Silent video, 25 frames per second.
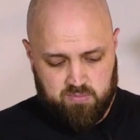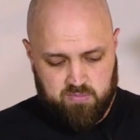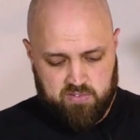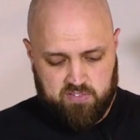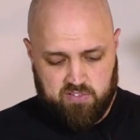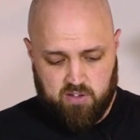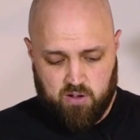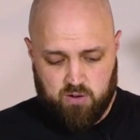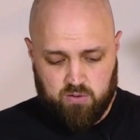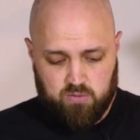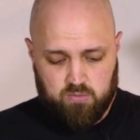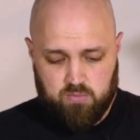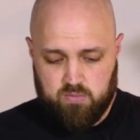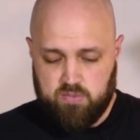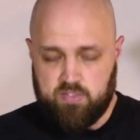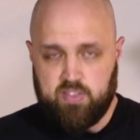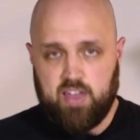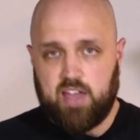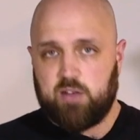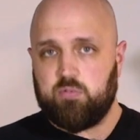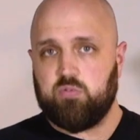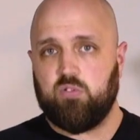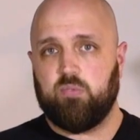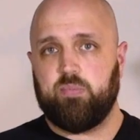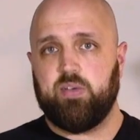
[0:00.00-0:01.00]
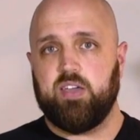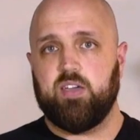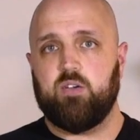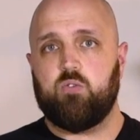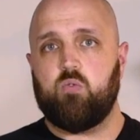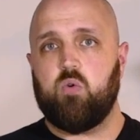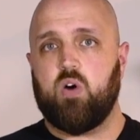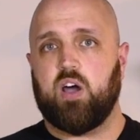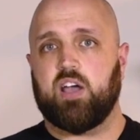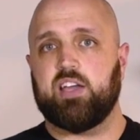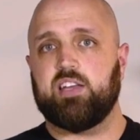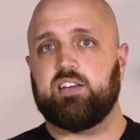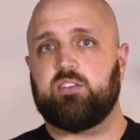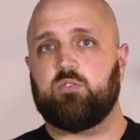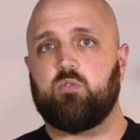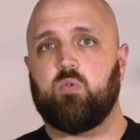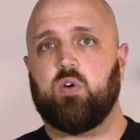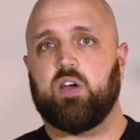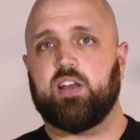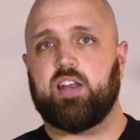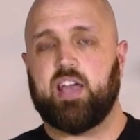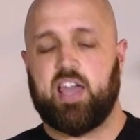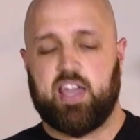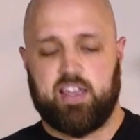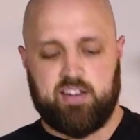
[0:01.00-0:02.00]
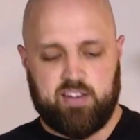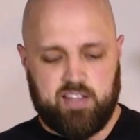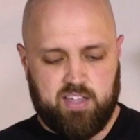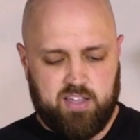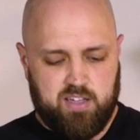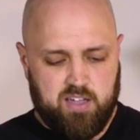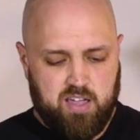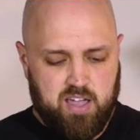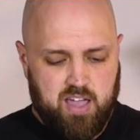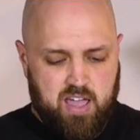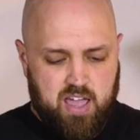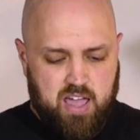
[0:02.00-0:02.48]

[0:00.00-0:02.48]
so that will be quite handy.